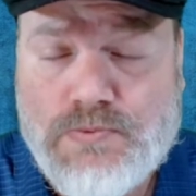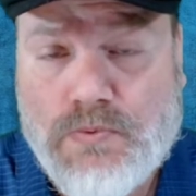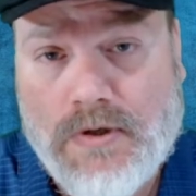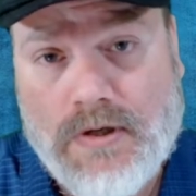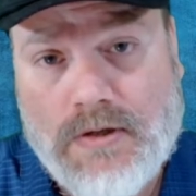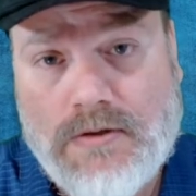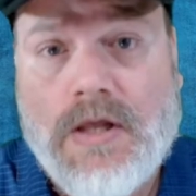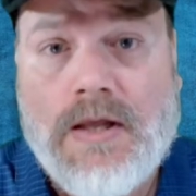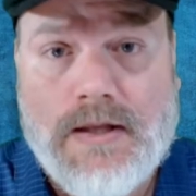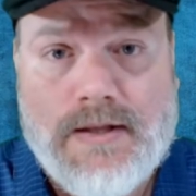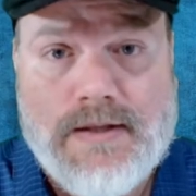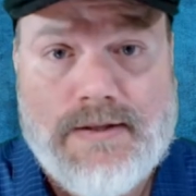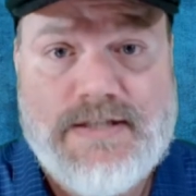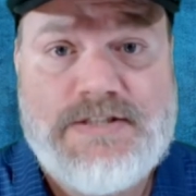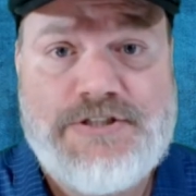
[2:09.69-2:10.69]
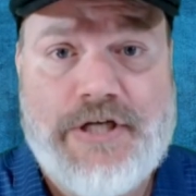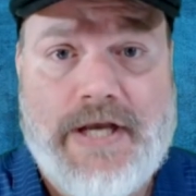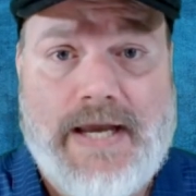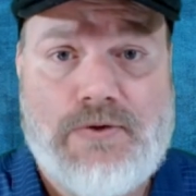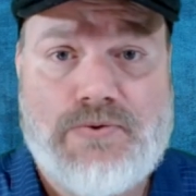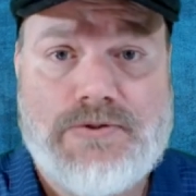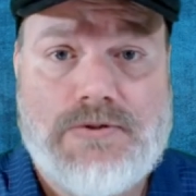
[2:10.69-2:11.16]
Well, this
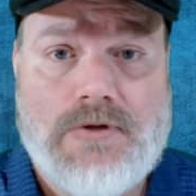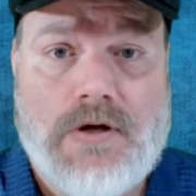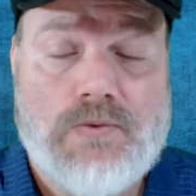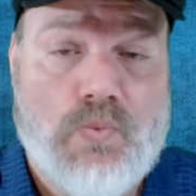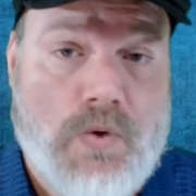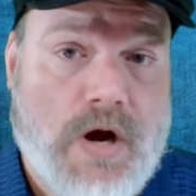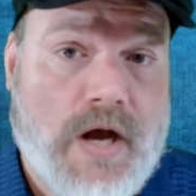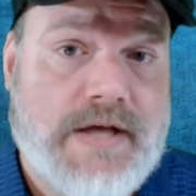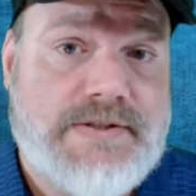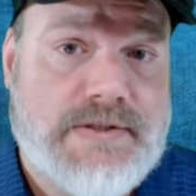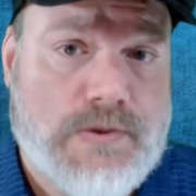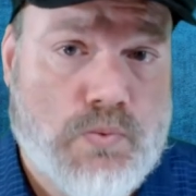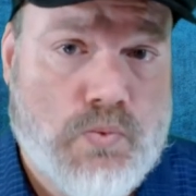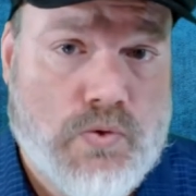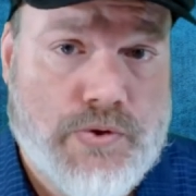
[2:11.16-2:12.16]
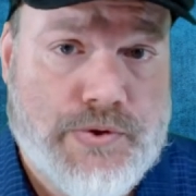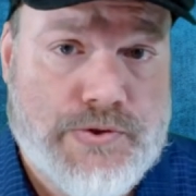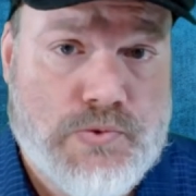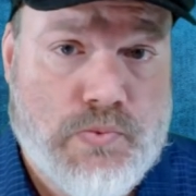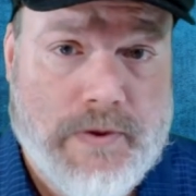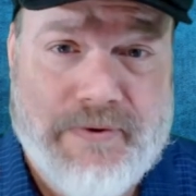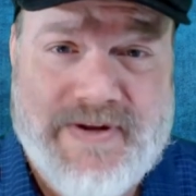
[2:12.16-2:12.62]
channel is called Wise to the
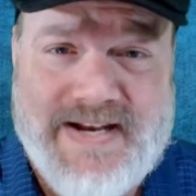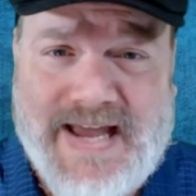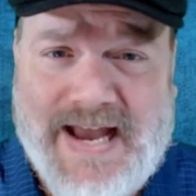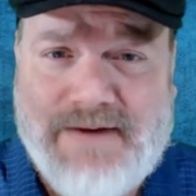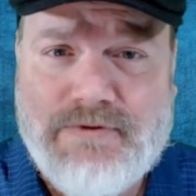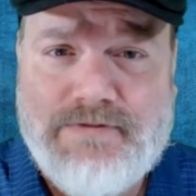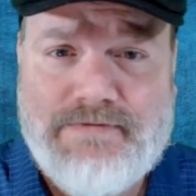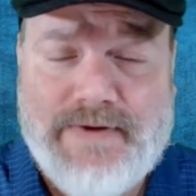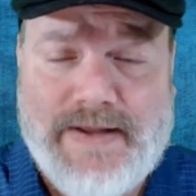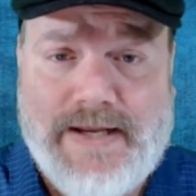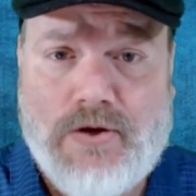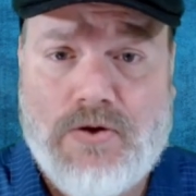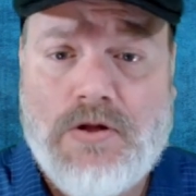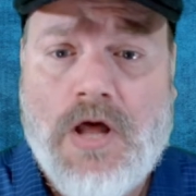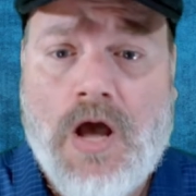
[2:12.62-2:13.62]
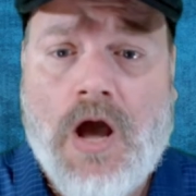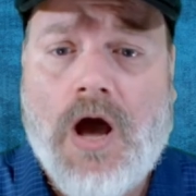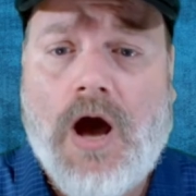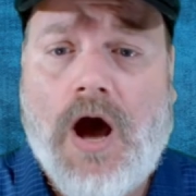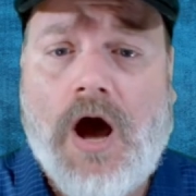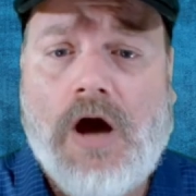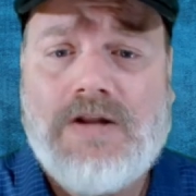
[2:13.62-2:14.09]
Words, where in every video,
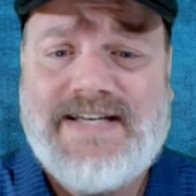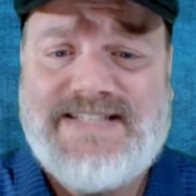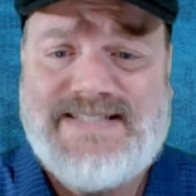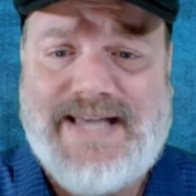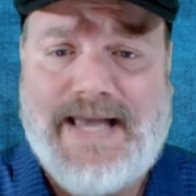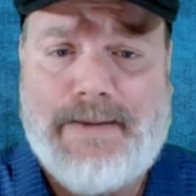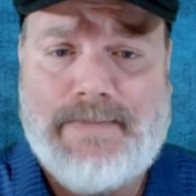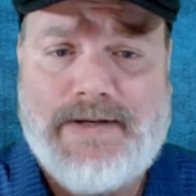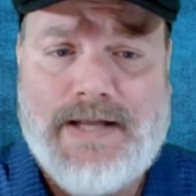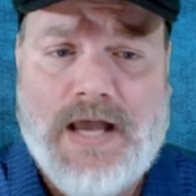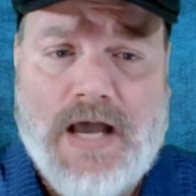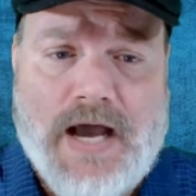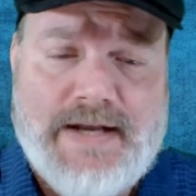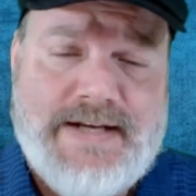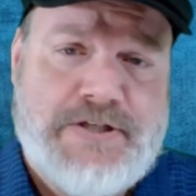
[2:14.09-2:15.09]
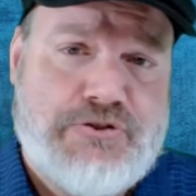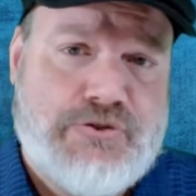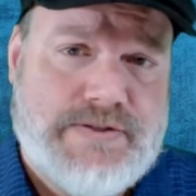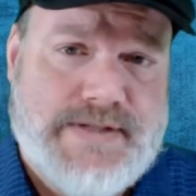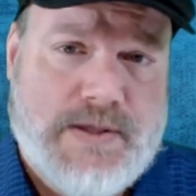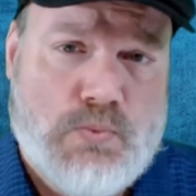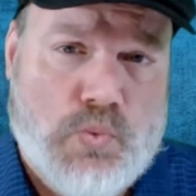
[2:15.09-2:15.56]
I'll examine an
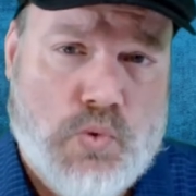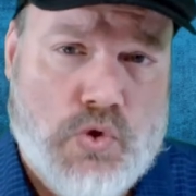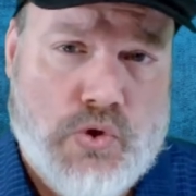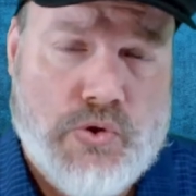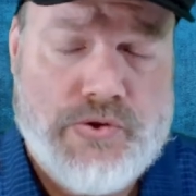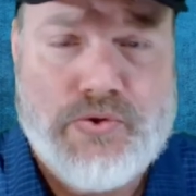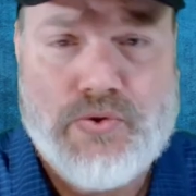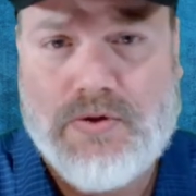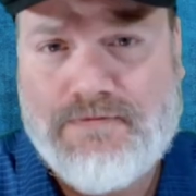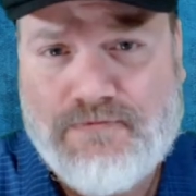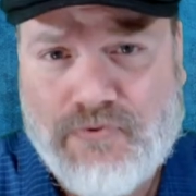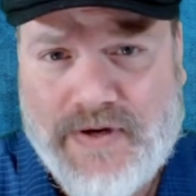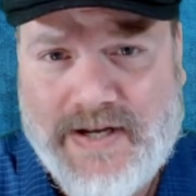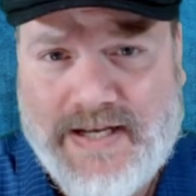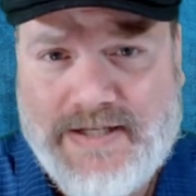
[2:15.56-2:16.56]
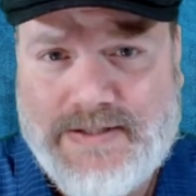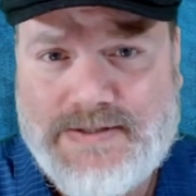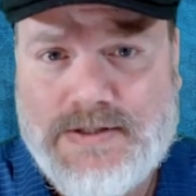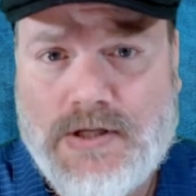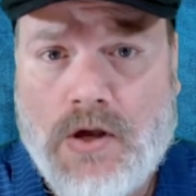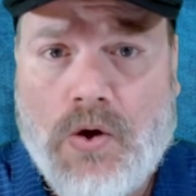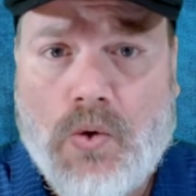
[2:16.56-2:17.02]
interesting word or a
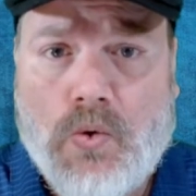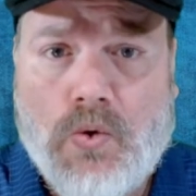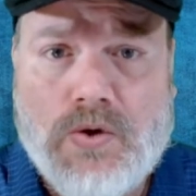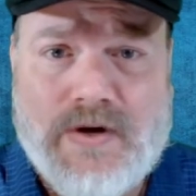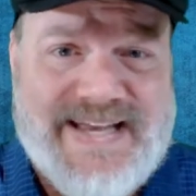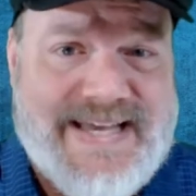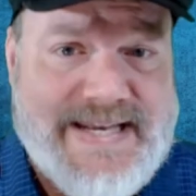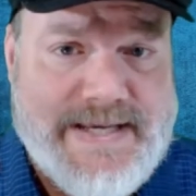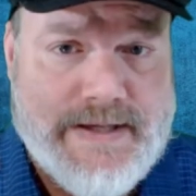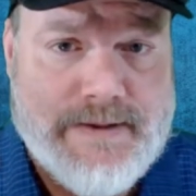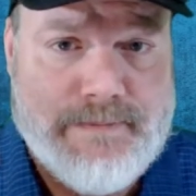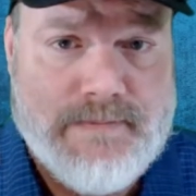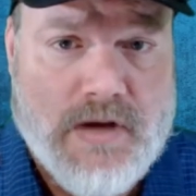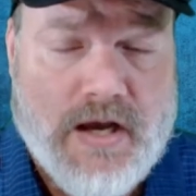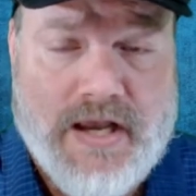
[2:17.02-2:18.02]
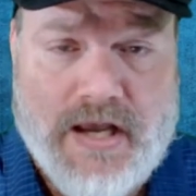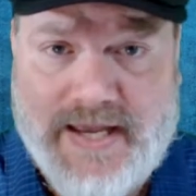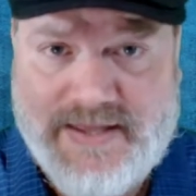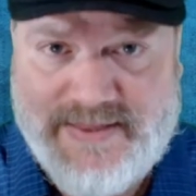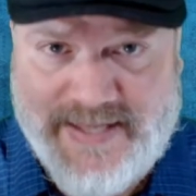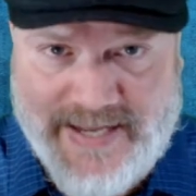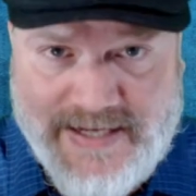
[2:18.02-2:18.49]
phrase or idiom
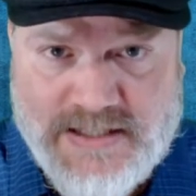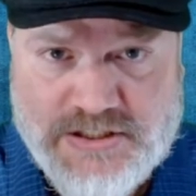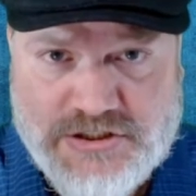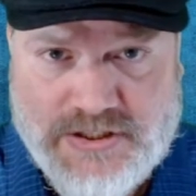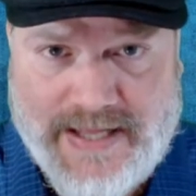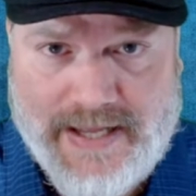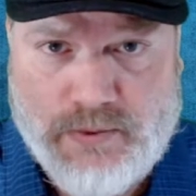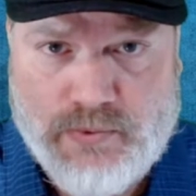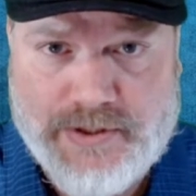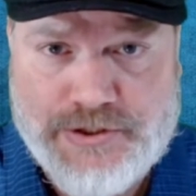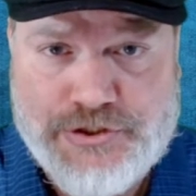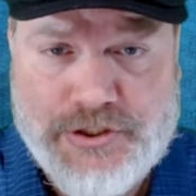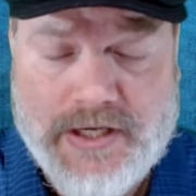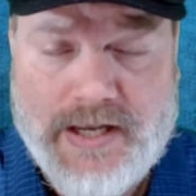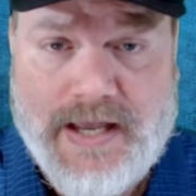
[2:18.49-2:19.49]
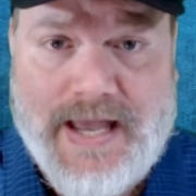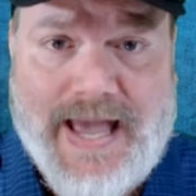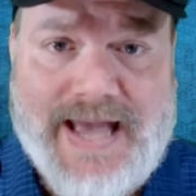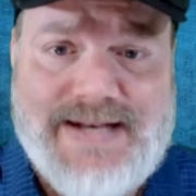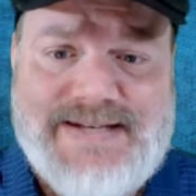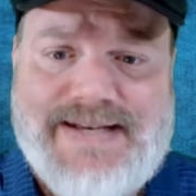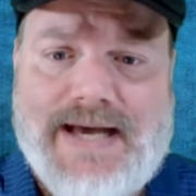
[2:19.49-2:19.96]
in the English language
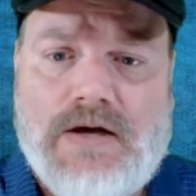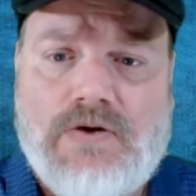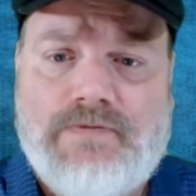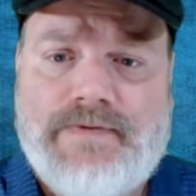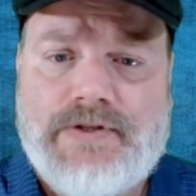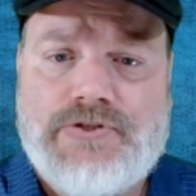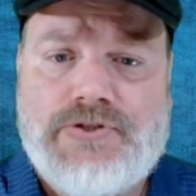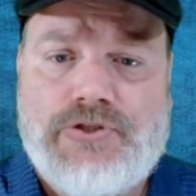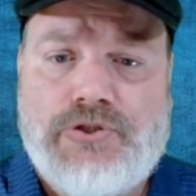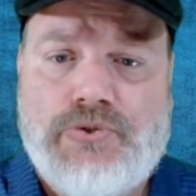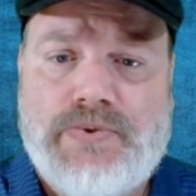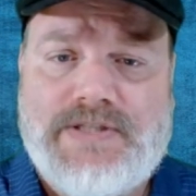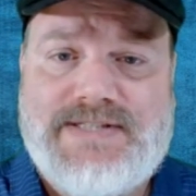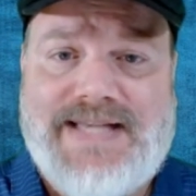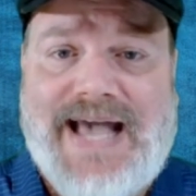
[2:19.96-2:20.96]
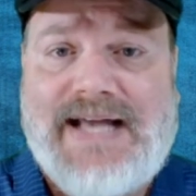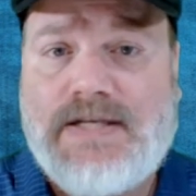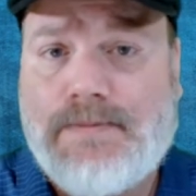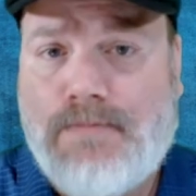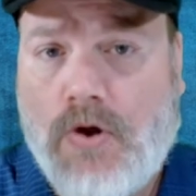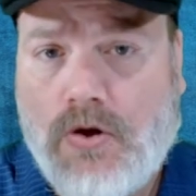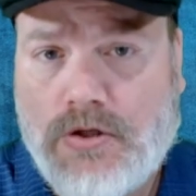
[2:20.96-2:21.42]
and delve into its
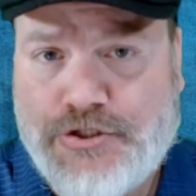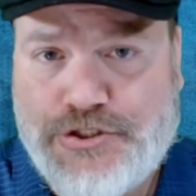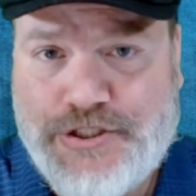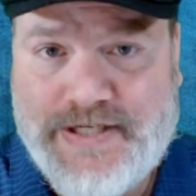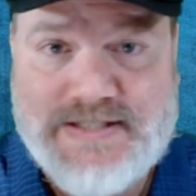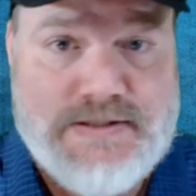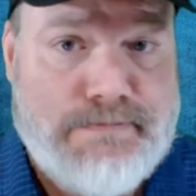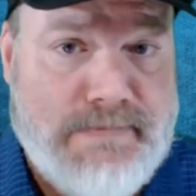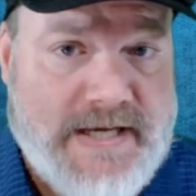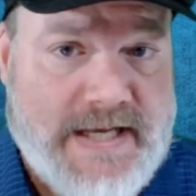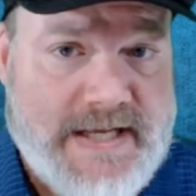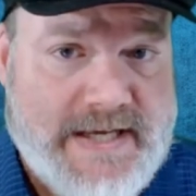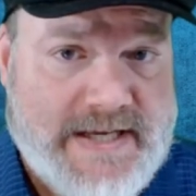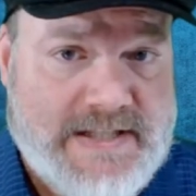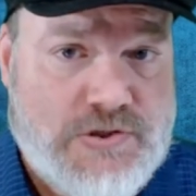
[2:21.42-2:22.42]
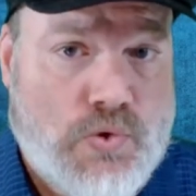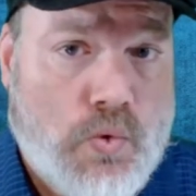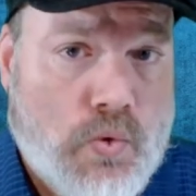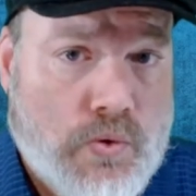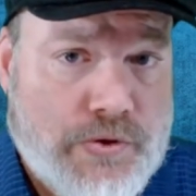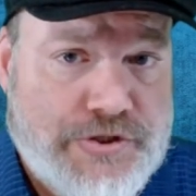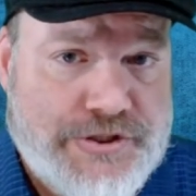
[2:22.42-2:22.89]
etymology, its meaning, its
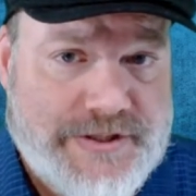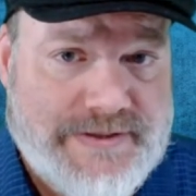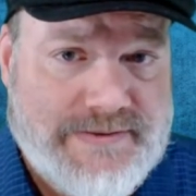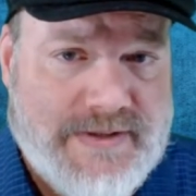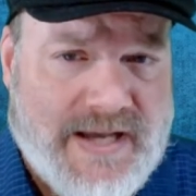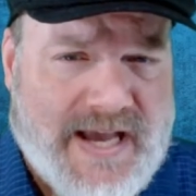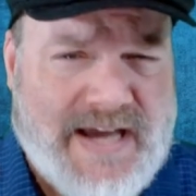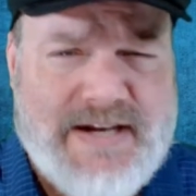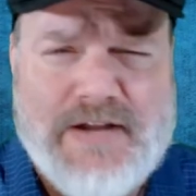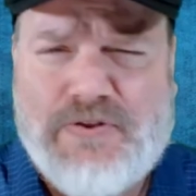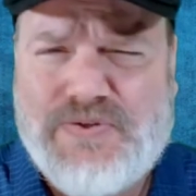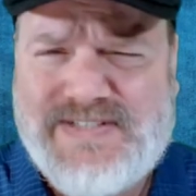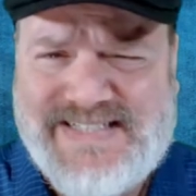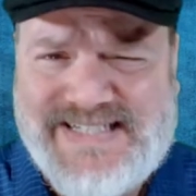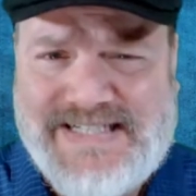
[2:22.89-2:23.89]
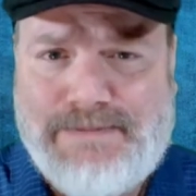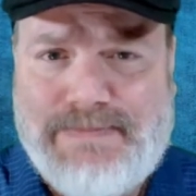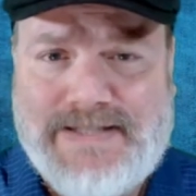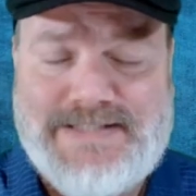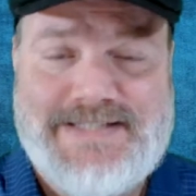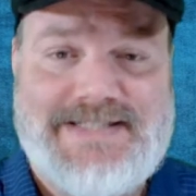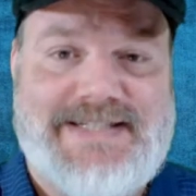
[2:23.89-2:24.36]
origin, and other
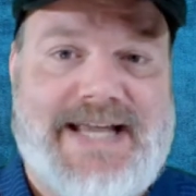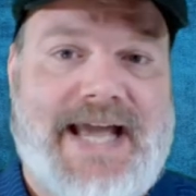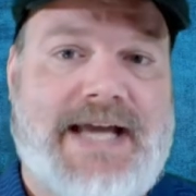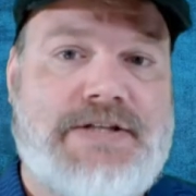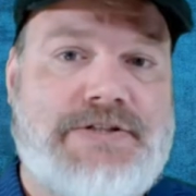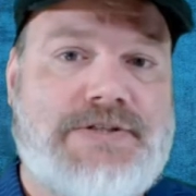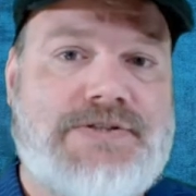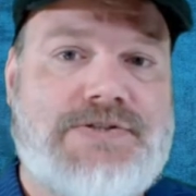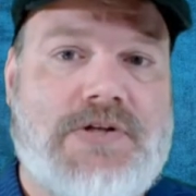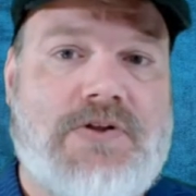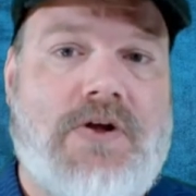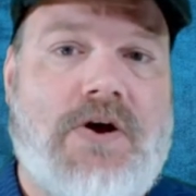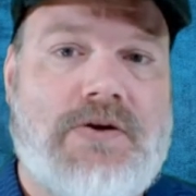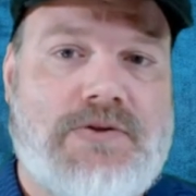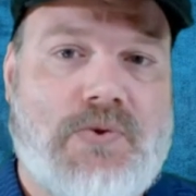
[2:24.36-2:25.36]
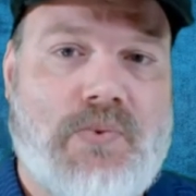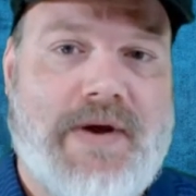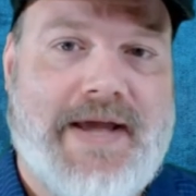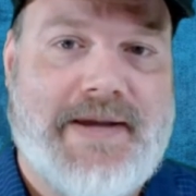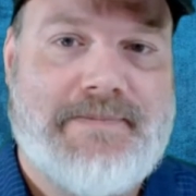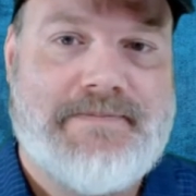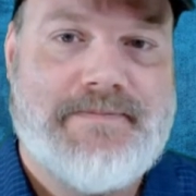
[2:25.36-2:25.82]
tidbits and tangents along the
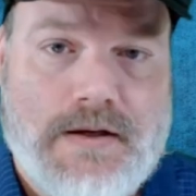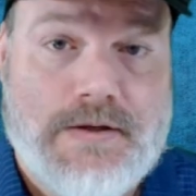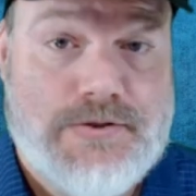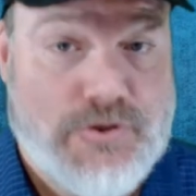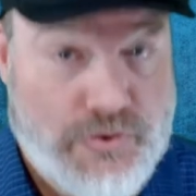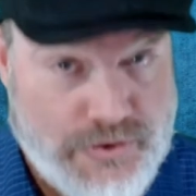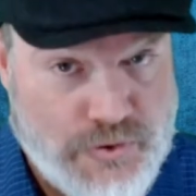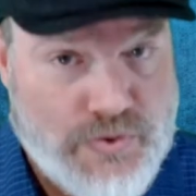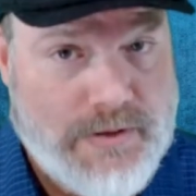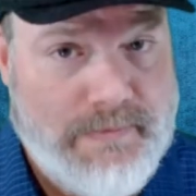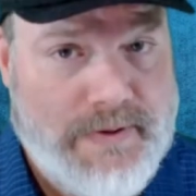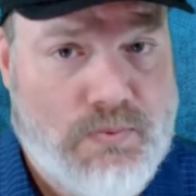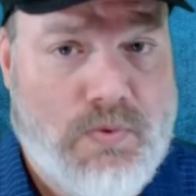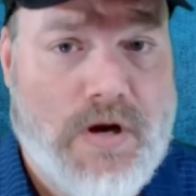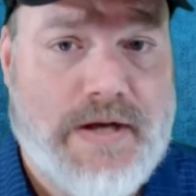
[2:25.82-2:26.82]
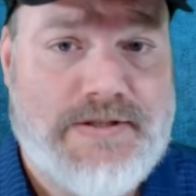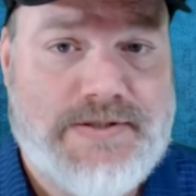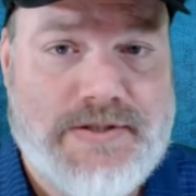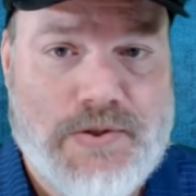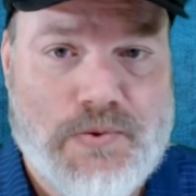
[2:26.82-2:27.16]
way, so you can be wise to the